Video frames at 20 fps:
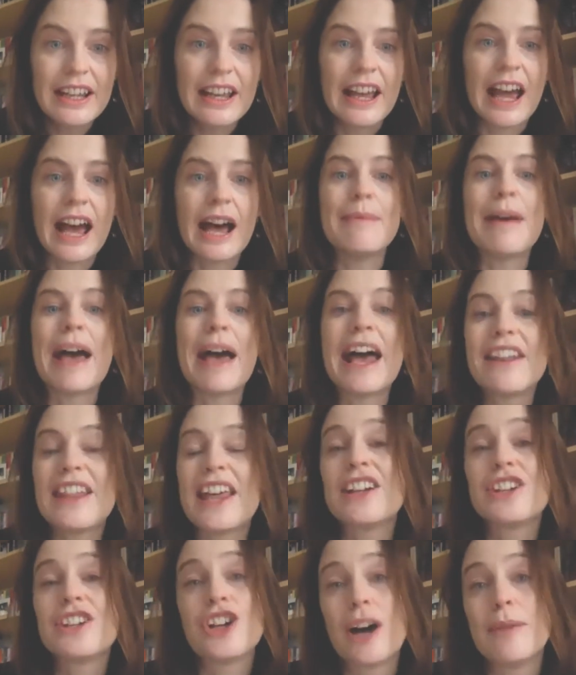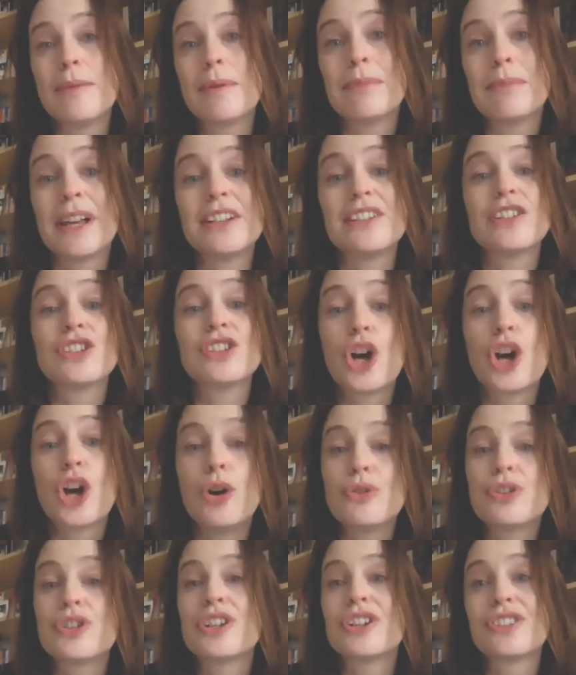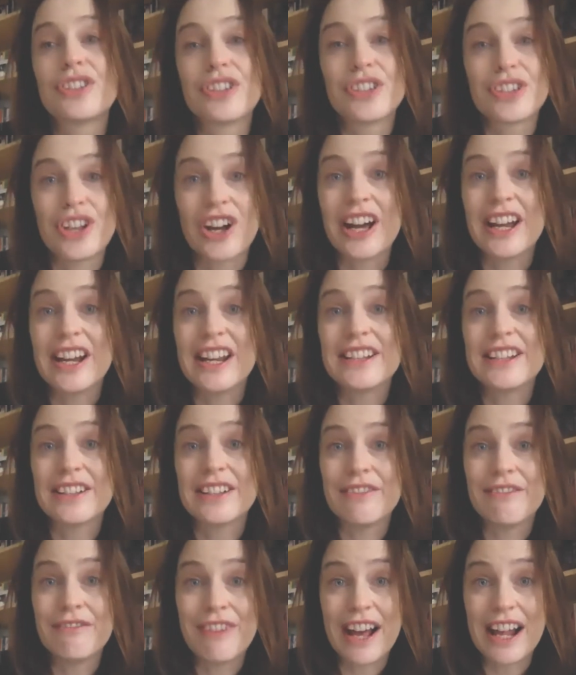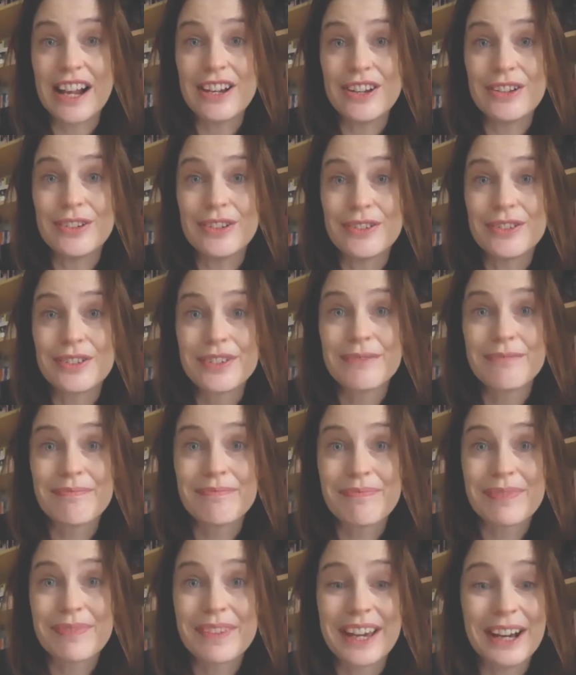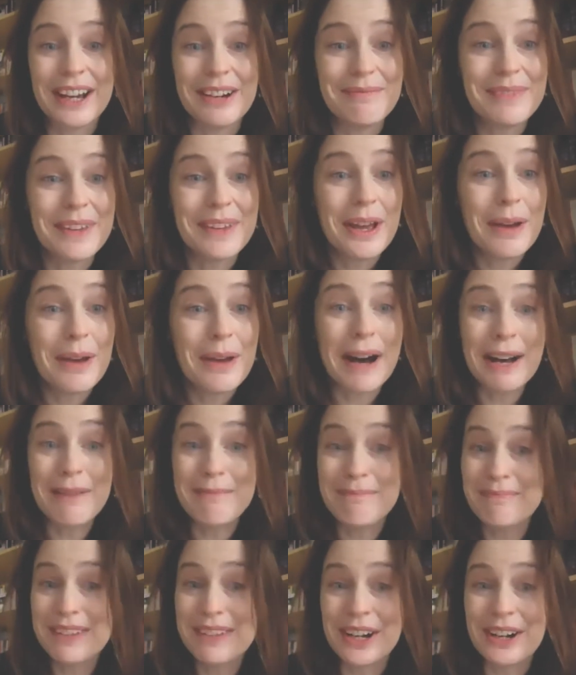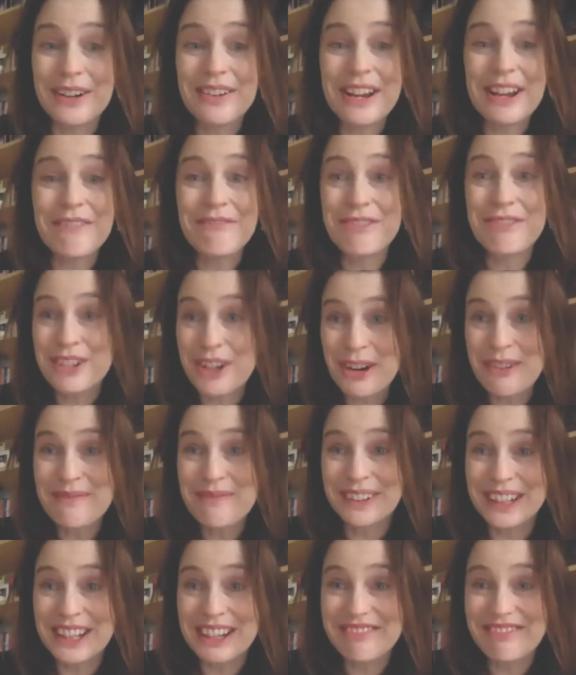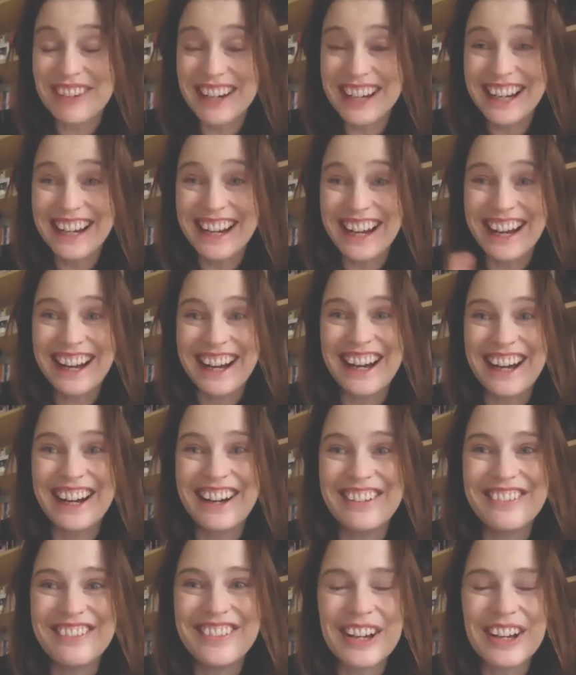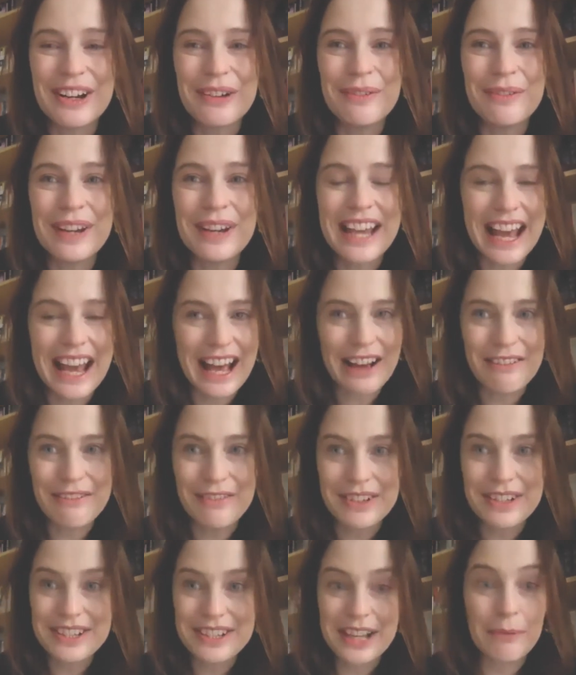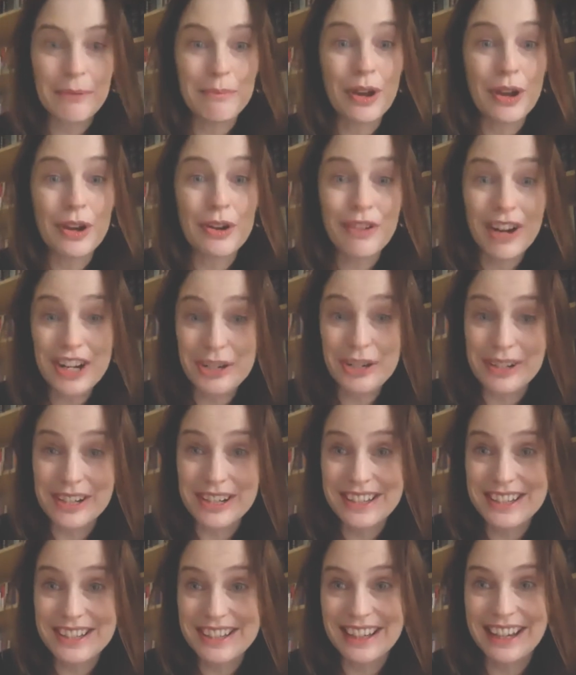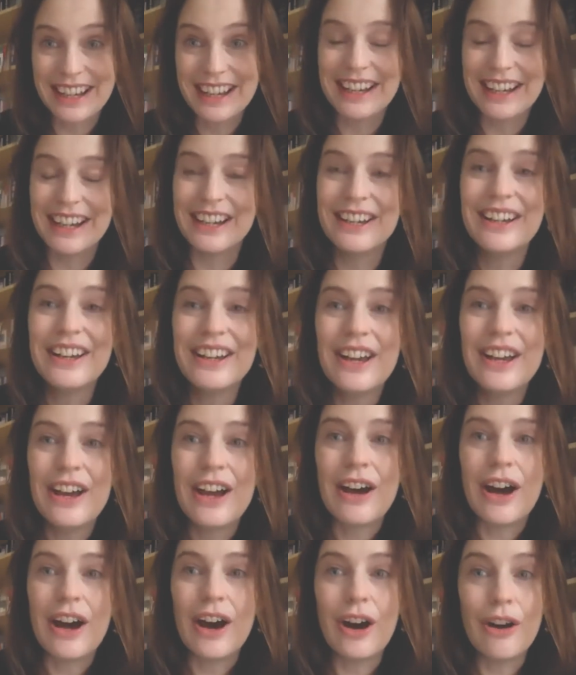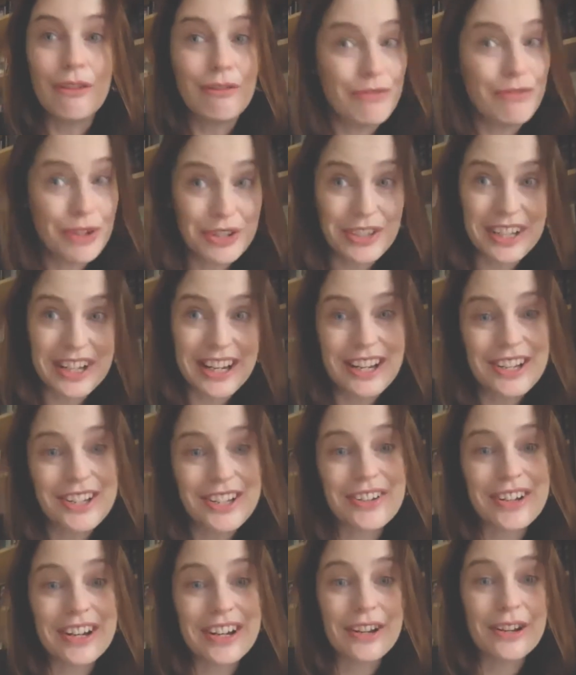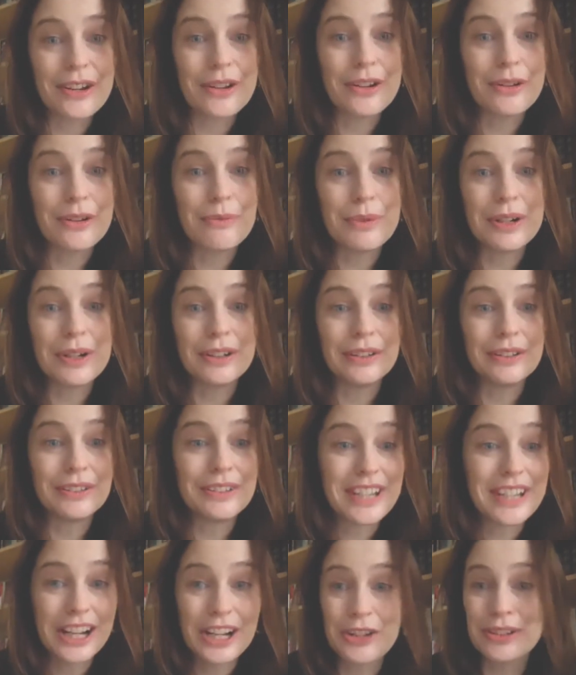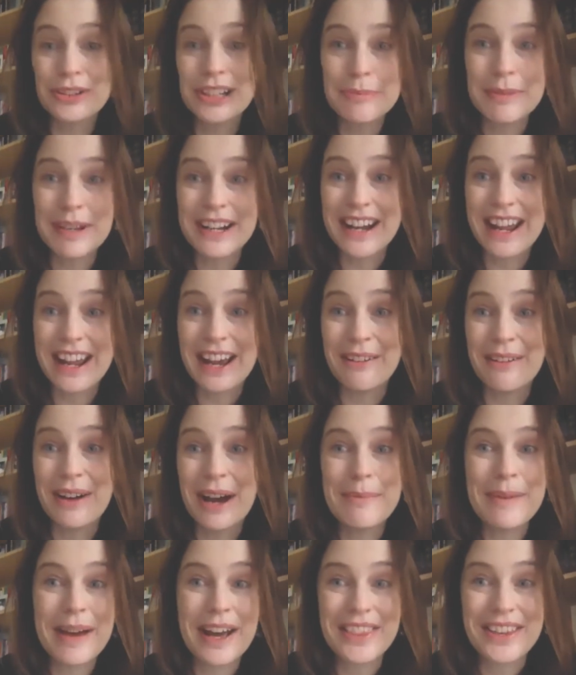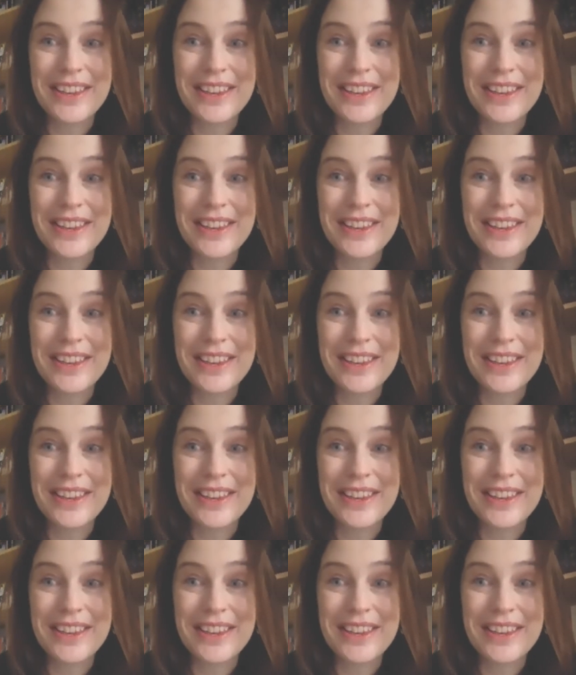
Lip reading: and that time and place's culture, societies, and values. But, you know, if you don't believe me, we have some graduates of UCD History who will tell you a little bit now about